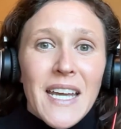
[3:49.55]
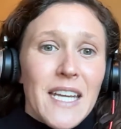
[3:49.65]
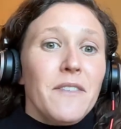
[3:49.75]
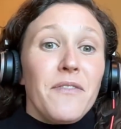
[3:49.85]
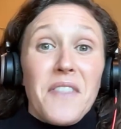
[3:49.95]

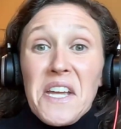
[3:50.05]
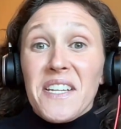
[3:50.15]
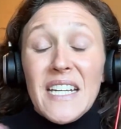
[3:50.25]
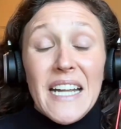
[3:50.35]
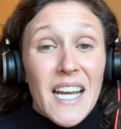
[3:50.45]
if they
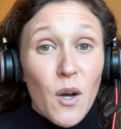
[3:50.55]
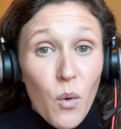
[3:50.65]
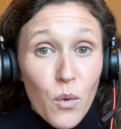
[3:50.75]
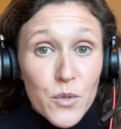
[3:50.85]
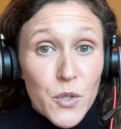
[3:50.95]
need a
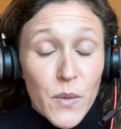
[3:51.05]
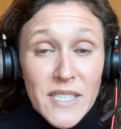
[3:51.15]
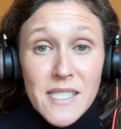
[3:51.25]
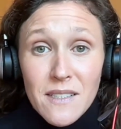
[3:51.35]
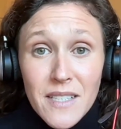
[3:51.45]
whole new
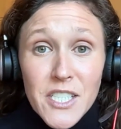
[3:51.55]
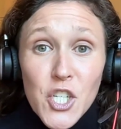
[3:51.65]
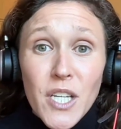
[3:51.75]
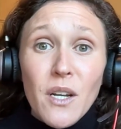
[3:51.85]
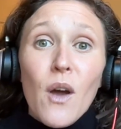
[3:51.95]

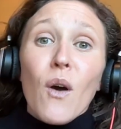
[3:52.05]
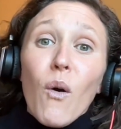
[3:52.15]
installation